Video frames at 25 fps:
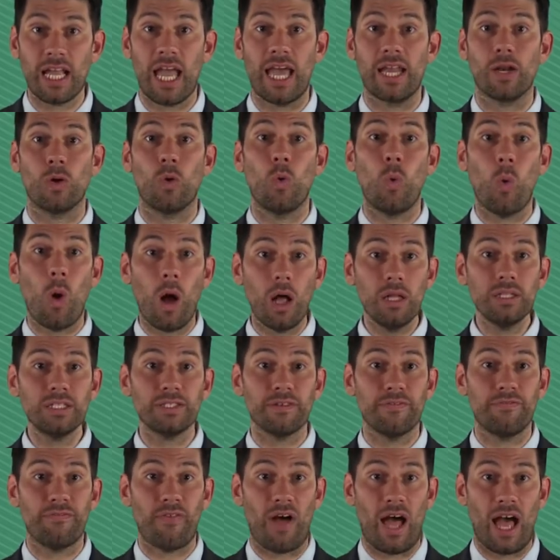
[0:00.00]
and
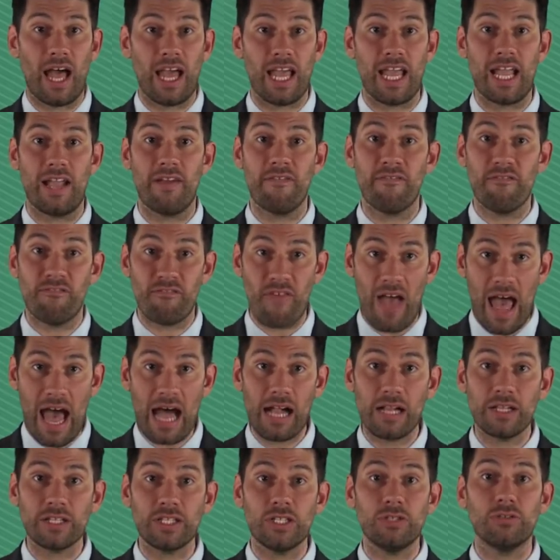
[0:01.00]
quantifying
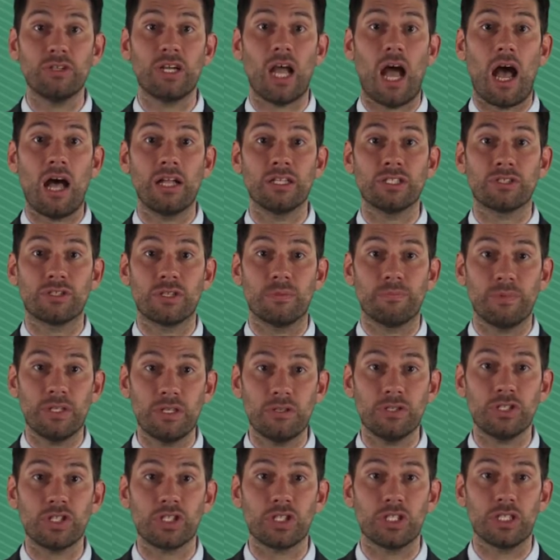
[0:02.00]
value
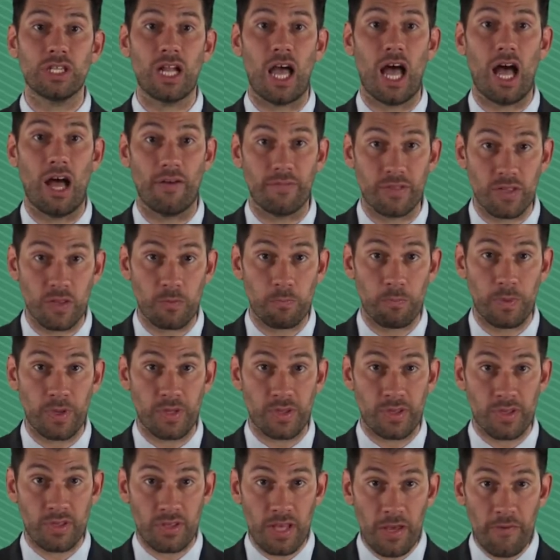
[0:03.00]
contribution of
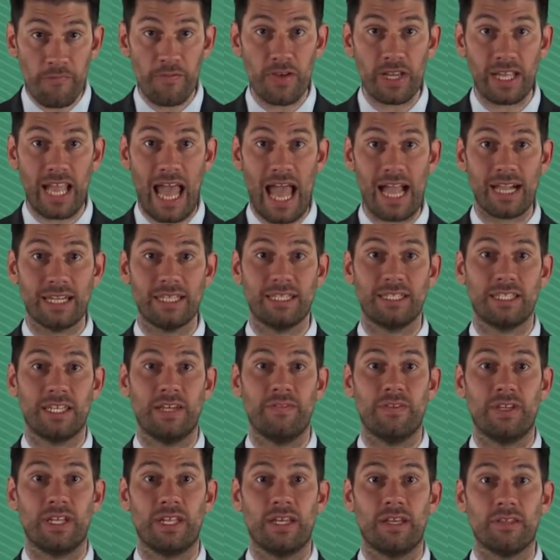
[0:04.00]
specific
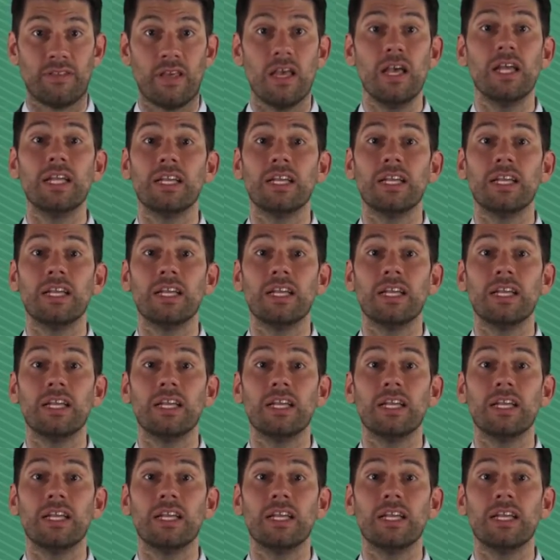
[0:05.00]
activities